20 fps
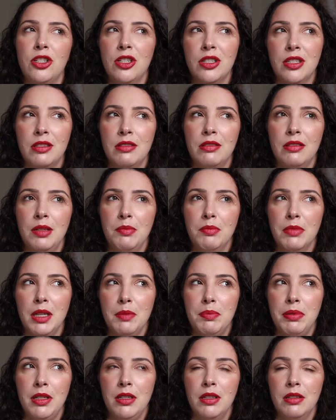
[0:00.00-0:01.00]
just, in my
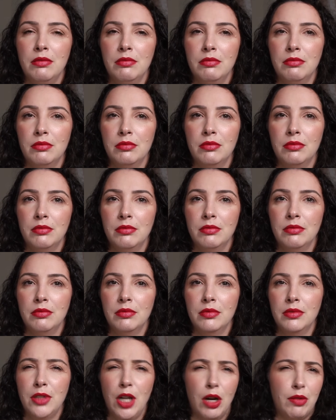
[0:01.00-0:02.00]
opinion,
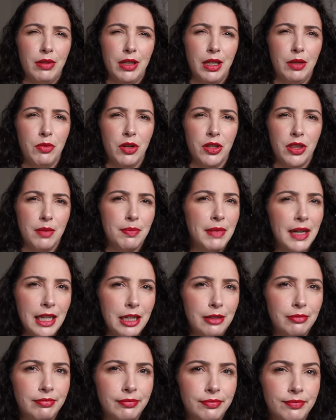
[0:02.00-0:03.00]
not really worth the
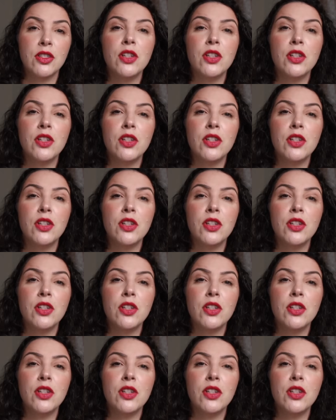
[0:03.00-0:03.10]
money.